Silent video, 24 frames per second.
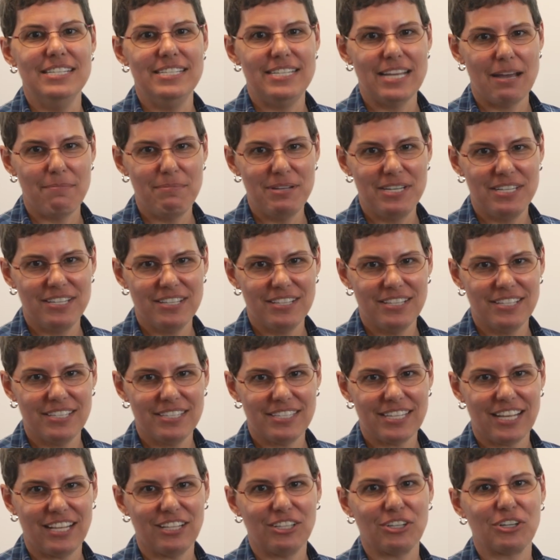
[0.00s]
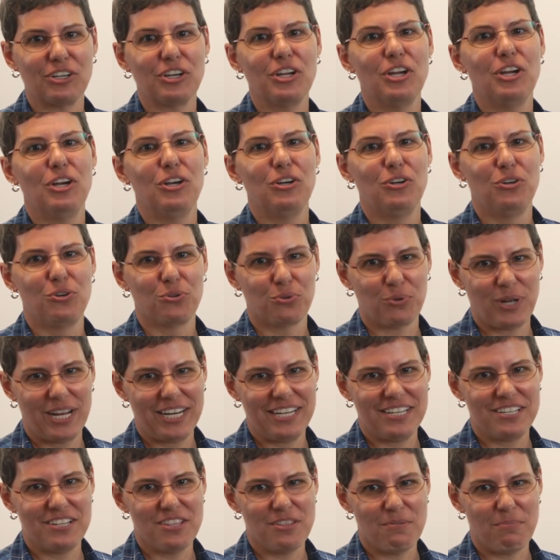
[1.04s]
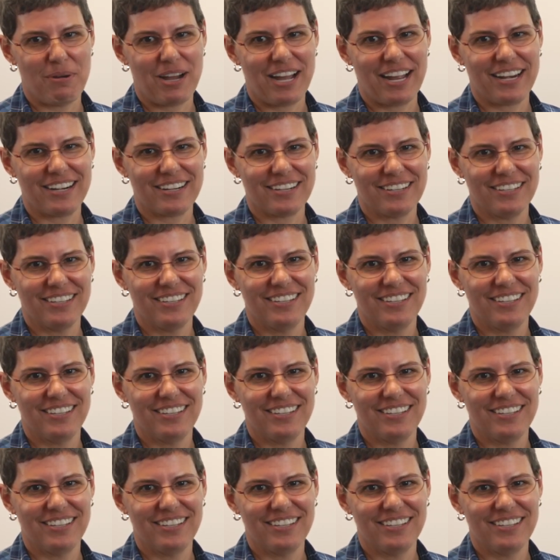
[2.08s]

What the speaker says: debit to the seller, credit to the buyer.